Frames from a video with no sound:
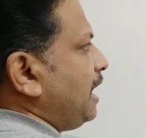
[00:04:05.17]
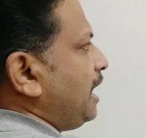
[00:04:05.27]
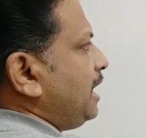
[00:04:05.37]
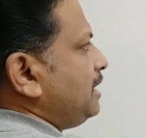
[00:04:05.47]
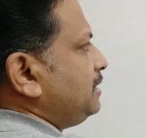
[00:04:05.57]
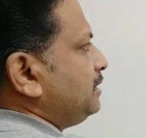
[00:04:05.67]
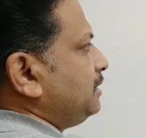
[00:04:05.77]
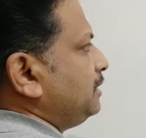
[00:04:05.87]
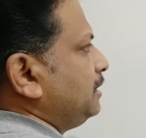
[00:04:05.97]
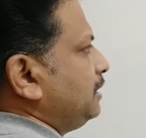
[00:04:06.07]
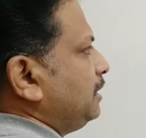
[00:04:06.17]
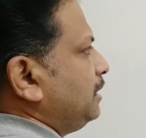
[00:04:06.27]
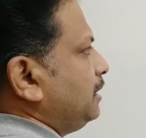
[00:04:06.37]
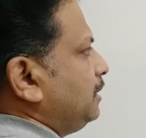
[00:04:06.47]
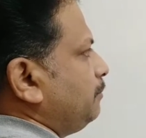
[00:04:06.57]
and
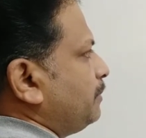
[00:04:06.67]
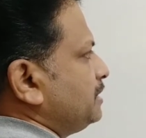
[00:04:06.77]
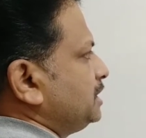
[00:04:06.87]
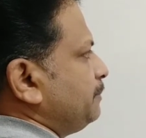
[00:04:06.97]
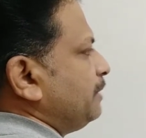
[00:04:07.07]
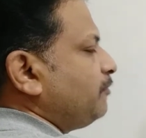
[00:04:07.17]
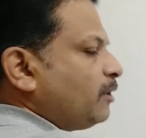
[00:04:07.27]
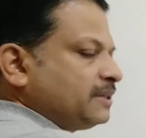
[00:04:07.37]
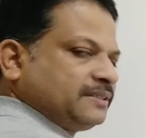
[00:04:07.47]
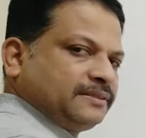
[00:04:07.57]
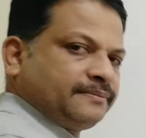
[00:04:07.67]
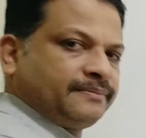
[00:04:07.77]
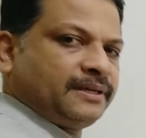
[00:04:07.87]
principal focus.